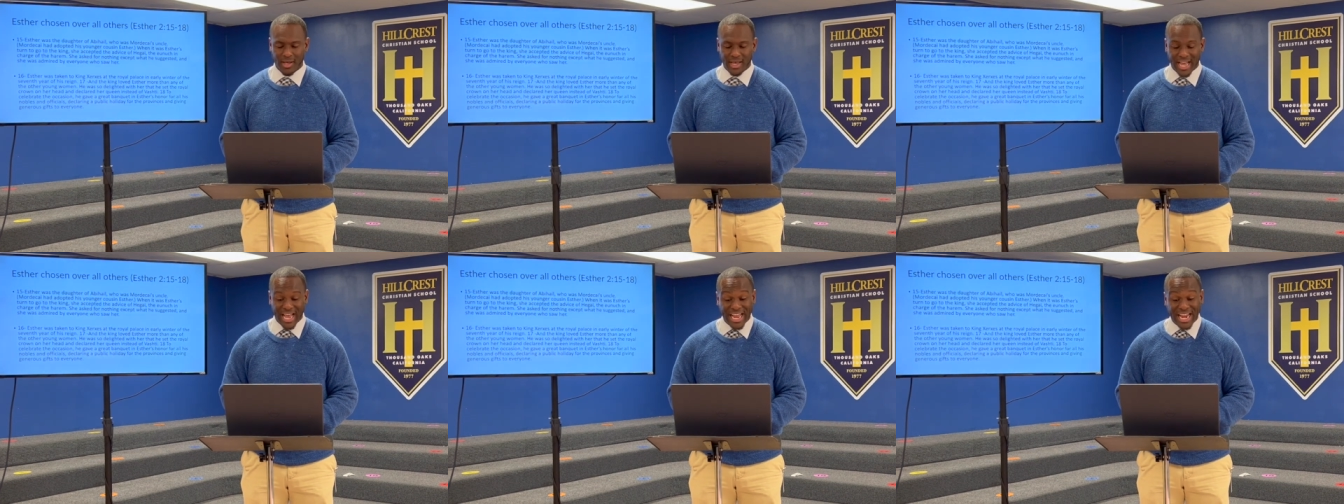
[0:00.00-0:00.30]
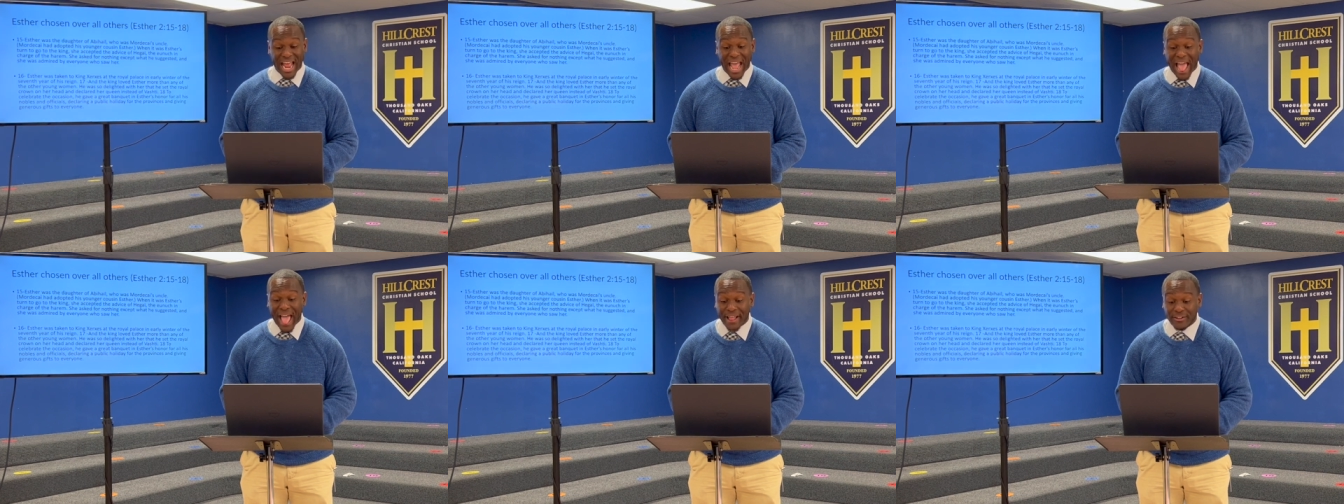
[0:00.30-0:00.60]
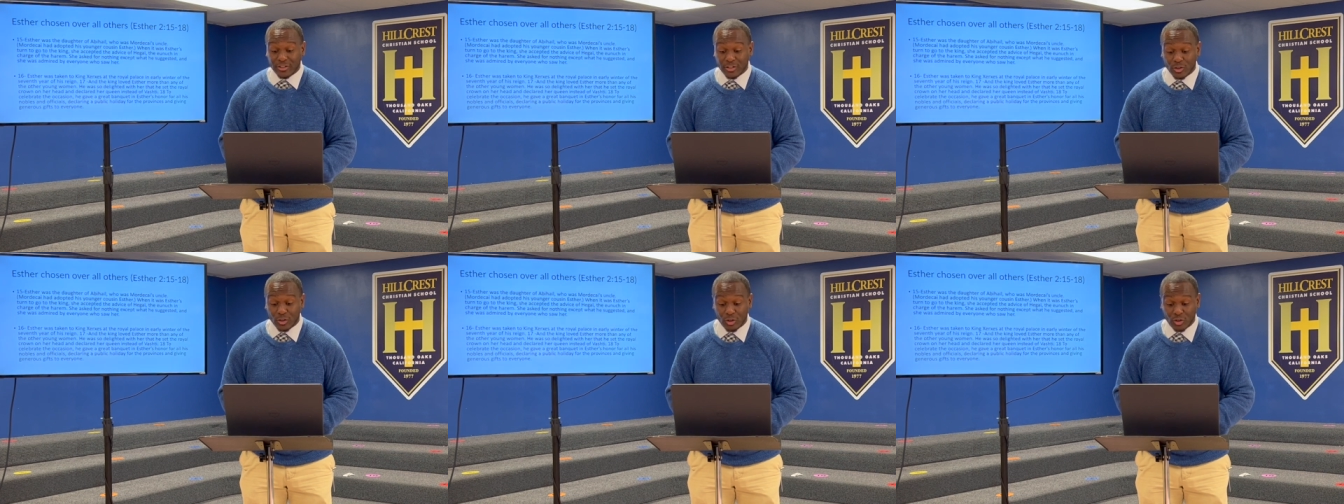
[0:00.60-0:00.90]
in
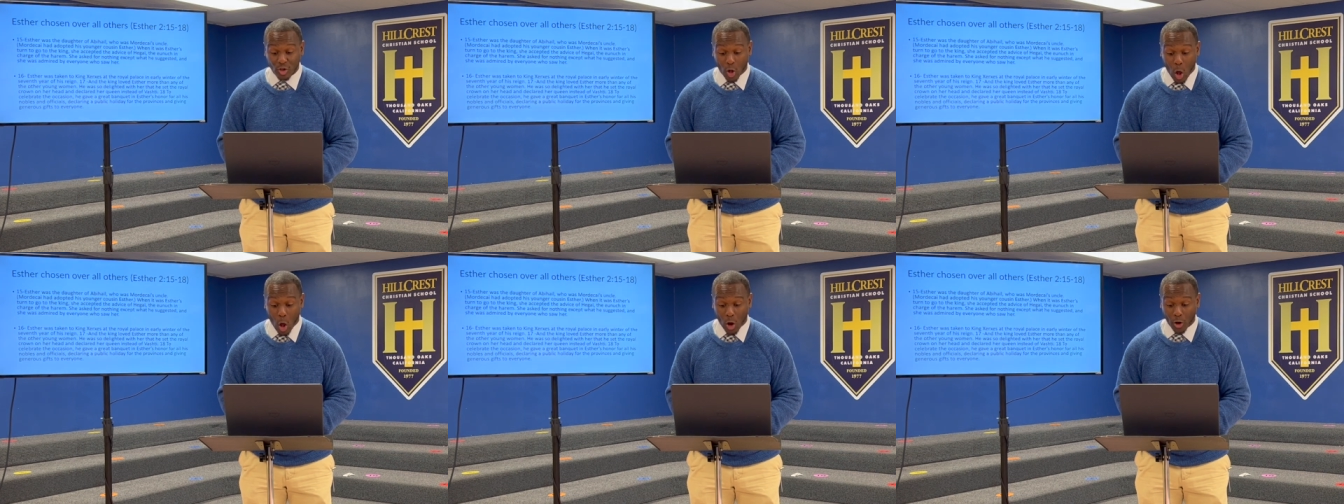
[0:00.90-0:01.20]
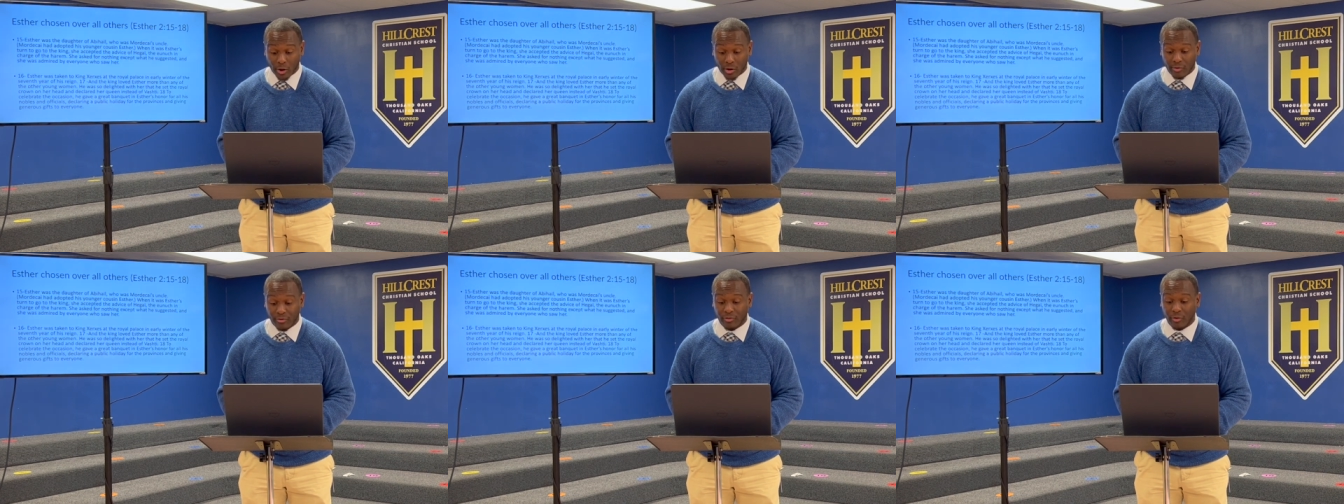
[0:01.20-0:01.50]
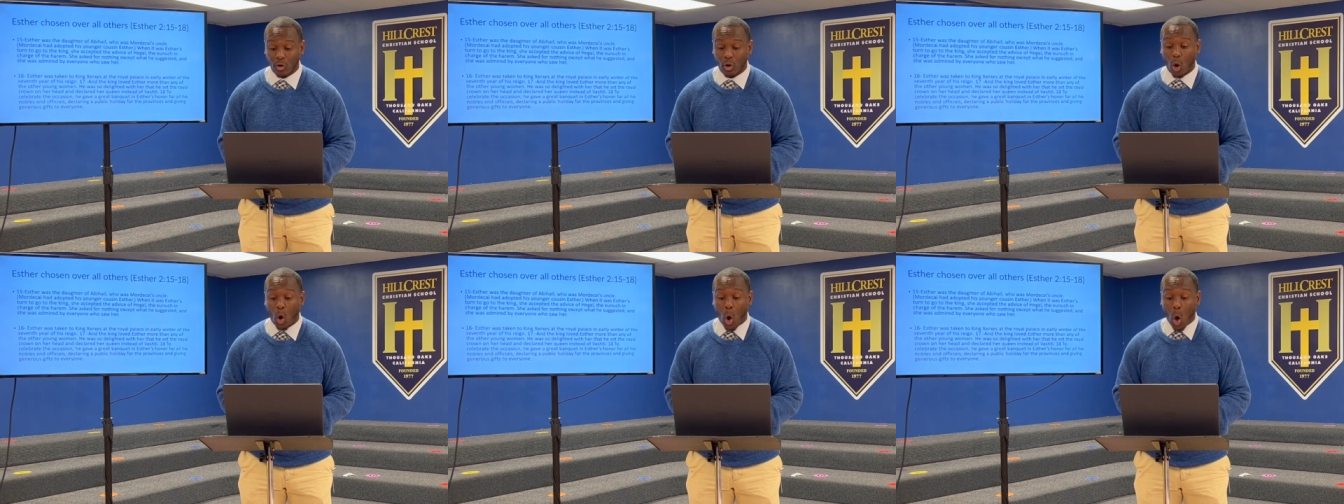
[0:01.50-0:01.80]
Esther's honor
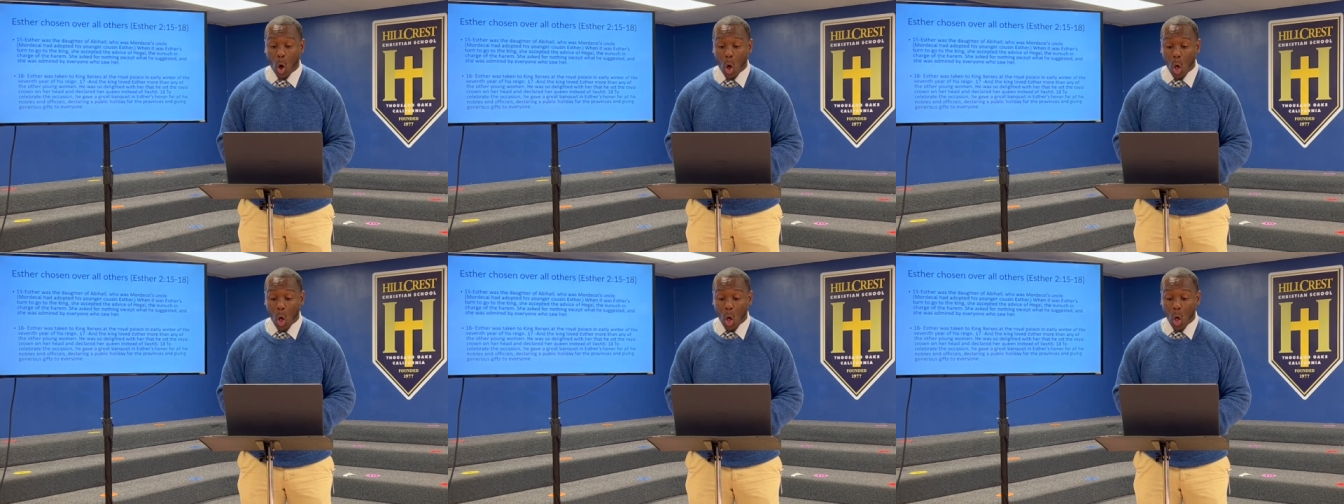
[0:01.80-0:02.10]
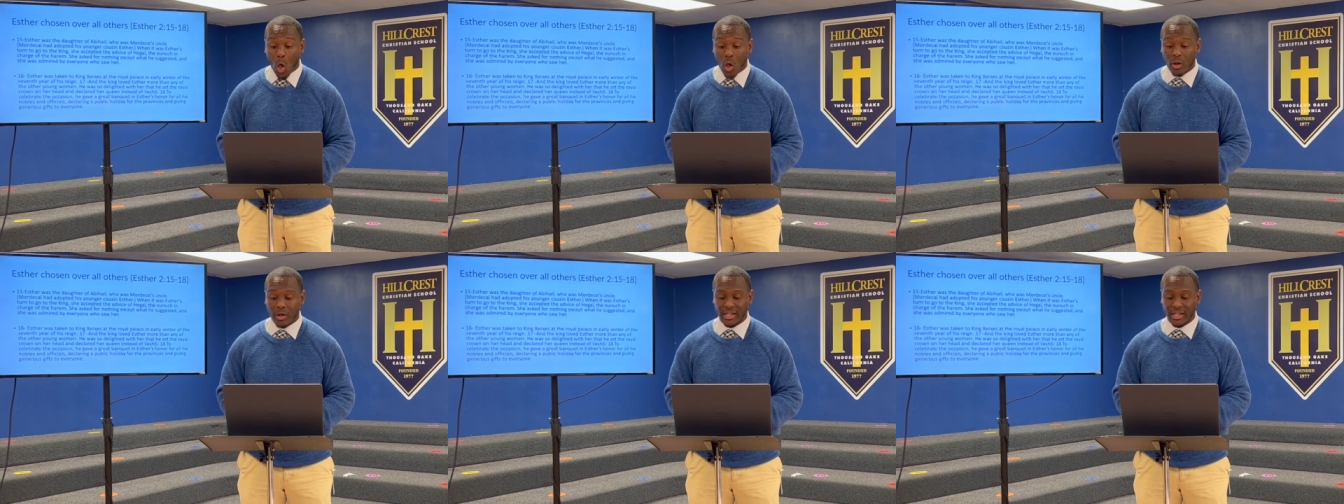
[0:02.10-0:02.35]
for all